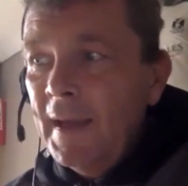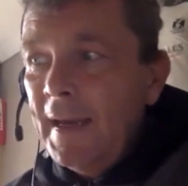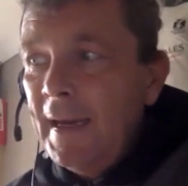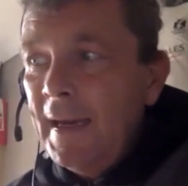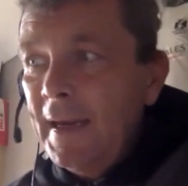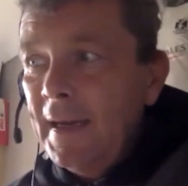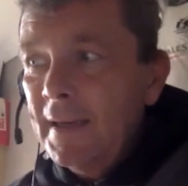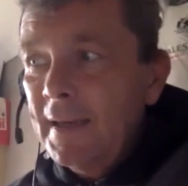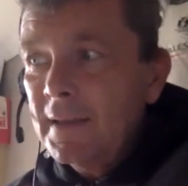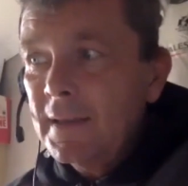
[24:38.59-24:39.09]

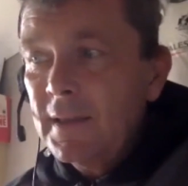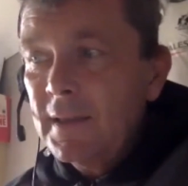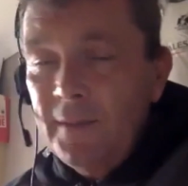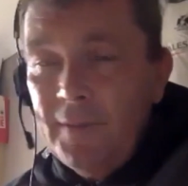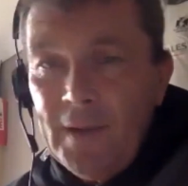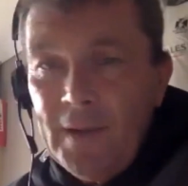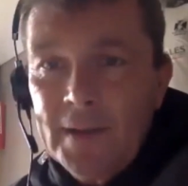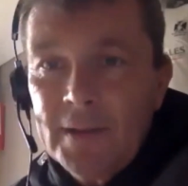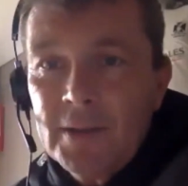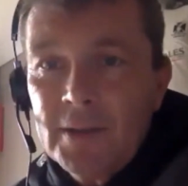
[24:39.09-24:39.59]
And
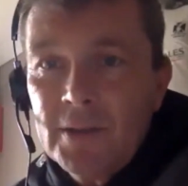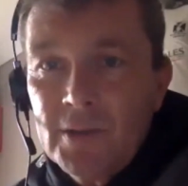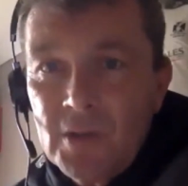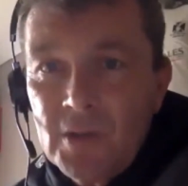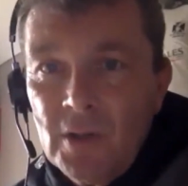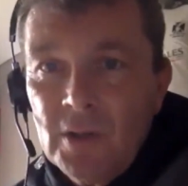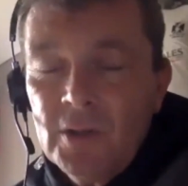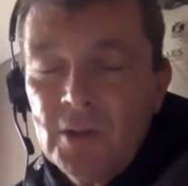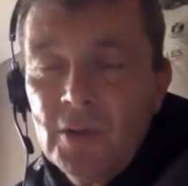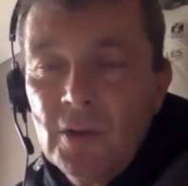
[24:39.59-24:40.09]
Steve Hansen and
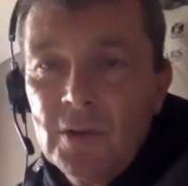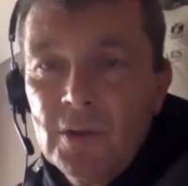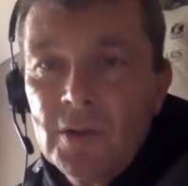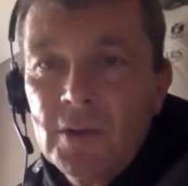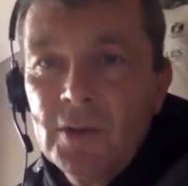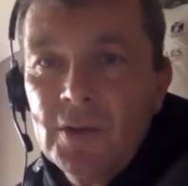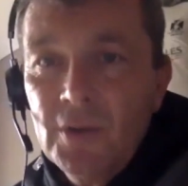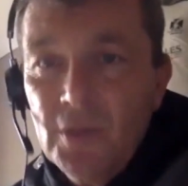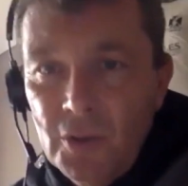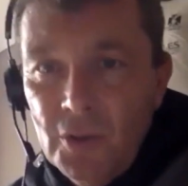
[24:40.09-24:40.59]
Scott
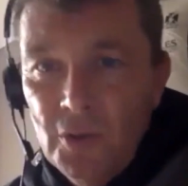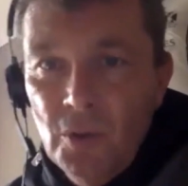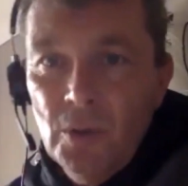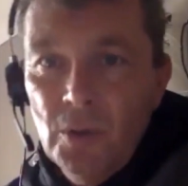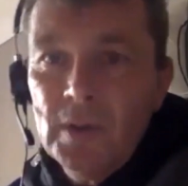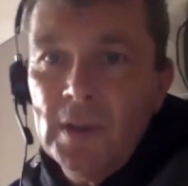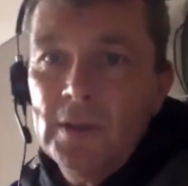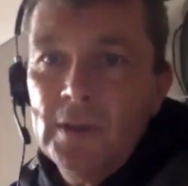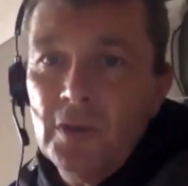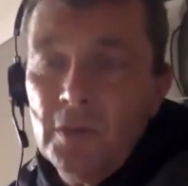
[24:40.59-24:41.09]
Johnson took
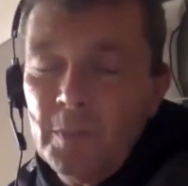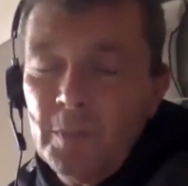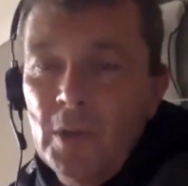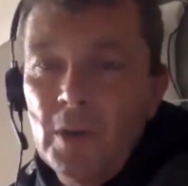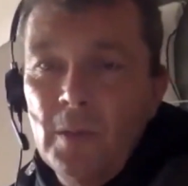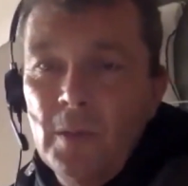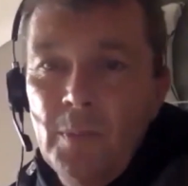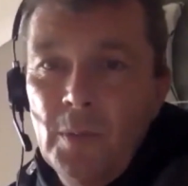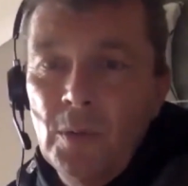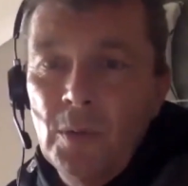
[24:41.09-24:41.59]
note. They took me
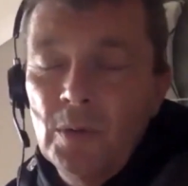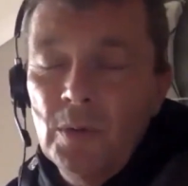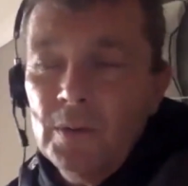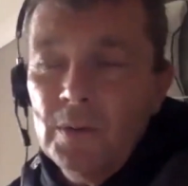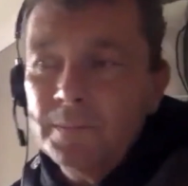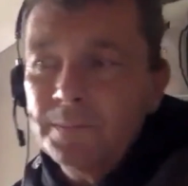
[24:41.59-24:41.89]
on board,